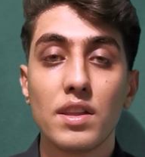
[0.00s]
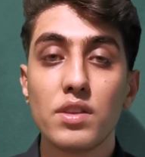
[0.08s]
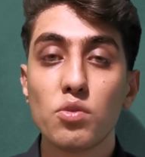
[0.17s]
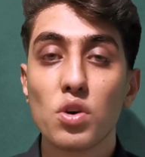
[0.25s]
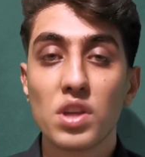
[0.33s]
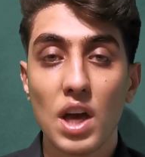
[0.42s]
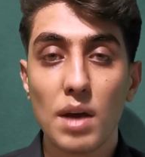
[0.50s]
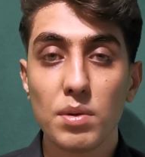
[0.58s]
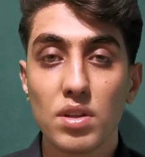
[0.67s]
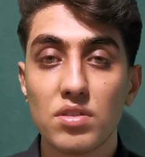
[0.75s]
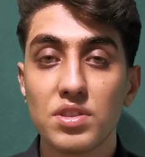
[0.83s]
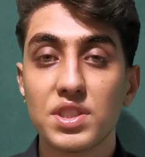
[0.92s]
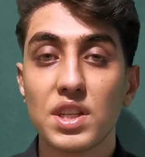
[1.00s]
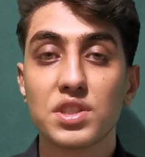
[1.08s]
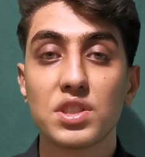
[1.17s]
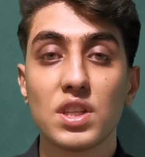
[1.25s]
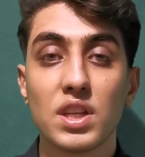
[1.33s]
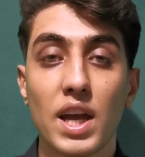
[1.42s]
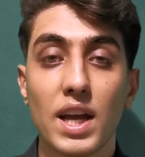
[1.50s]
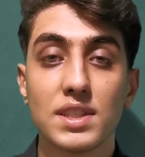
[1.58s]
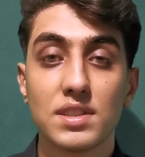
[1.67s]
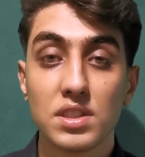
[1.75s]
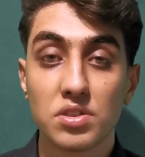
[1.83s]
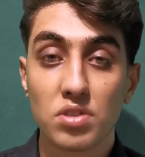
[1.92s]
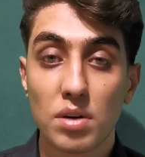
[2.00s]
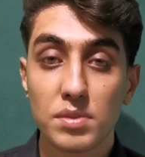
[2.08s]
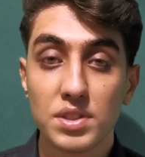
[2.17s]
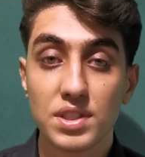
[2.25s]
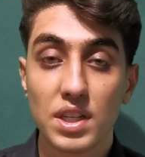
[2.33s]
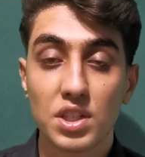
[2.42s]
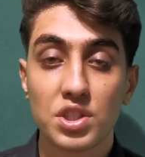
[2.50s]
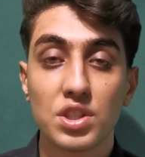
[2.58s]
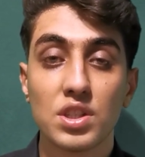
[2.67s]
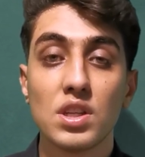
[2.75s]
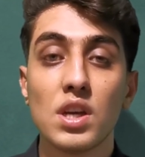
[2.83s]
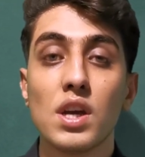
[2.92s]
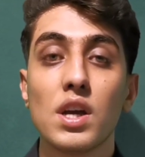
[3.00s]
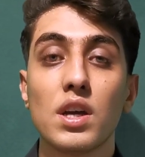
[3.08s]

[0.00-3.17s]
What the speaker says: the vocabulary section, it has the grammar section,